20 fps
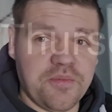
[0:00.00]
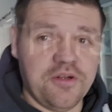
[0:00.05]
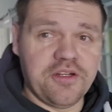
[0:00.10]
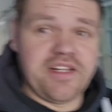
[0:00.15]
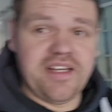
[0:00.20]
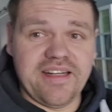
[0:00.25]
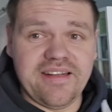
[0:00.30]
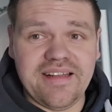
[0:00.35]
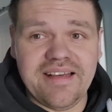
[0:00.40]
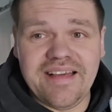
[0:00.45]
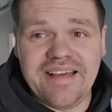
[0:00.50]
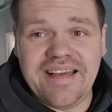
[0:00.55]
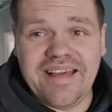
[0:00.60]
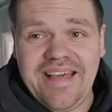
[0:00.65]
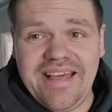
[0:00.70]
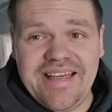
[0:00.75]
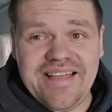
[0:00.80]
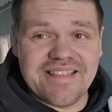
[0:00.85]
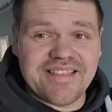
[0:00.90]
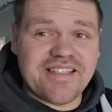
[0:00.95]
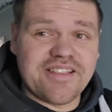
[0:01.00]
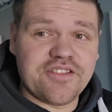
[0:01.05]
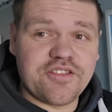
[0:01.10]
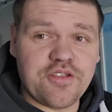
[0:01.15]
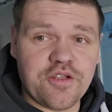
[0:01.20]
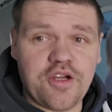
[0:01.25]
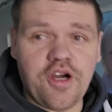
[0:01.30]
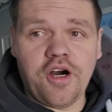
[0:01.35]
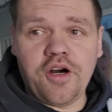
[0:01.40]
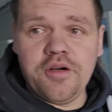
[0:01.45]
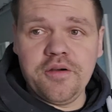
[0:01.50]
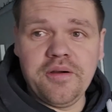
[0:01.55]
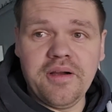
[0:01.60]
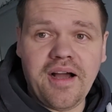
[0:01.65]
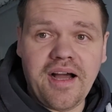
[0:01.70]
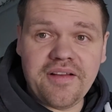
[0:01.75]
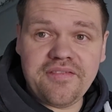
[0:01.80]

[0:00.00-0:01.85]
morning is to go,